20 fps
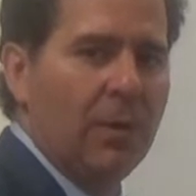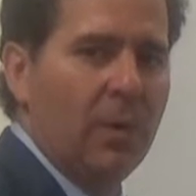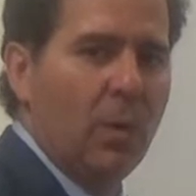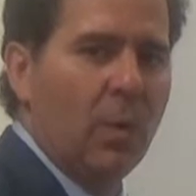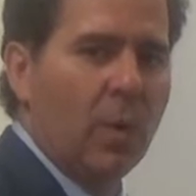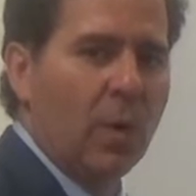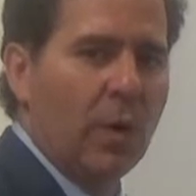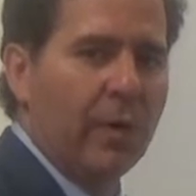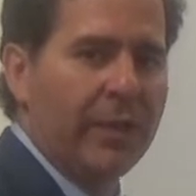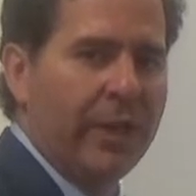
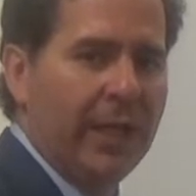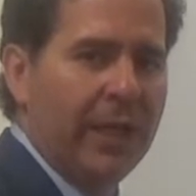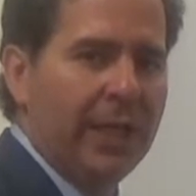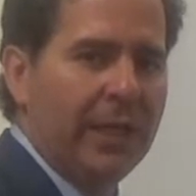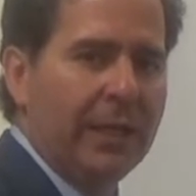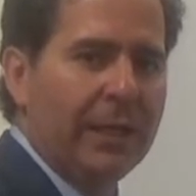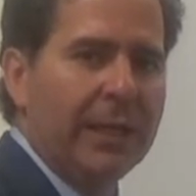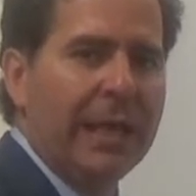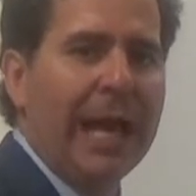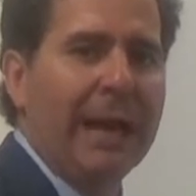or
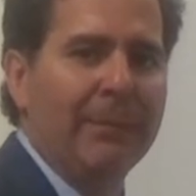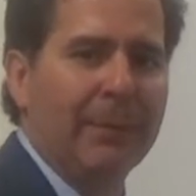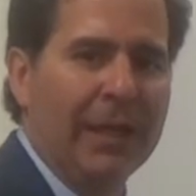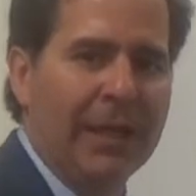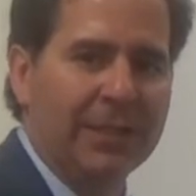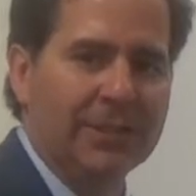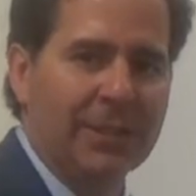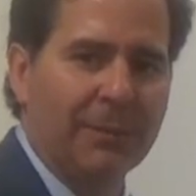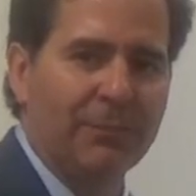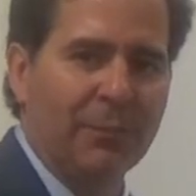the capital
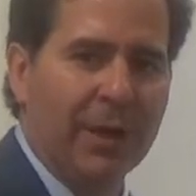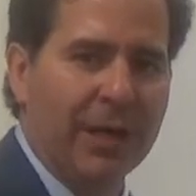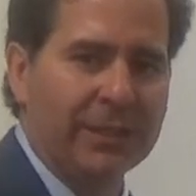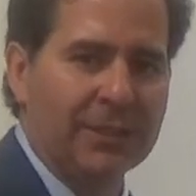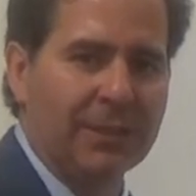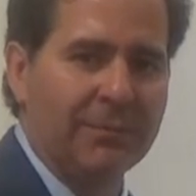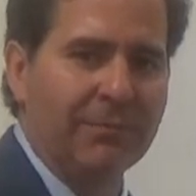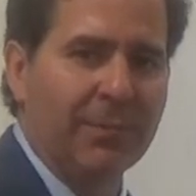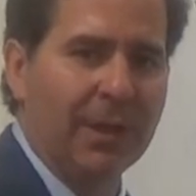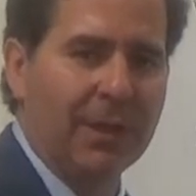asset
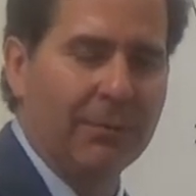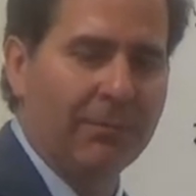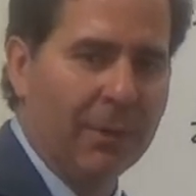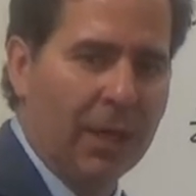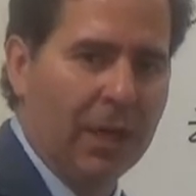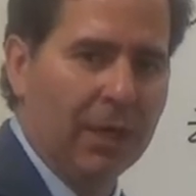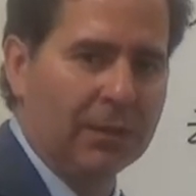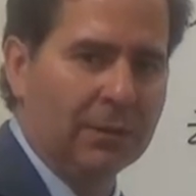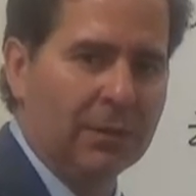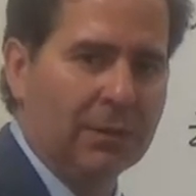pricing
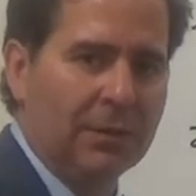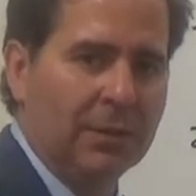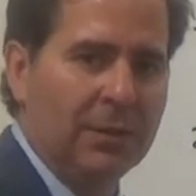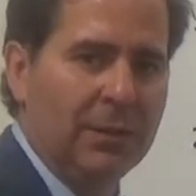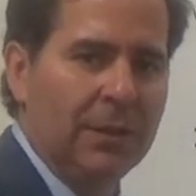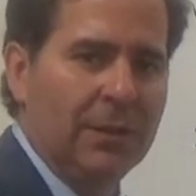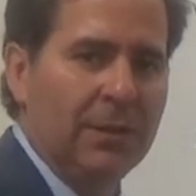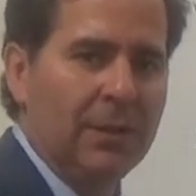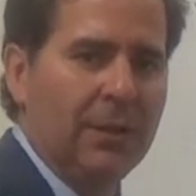model,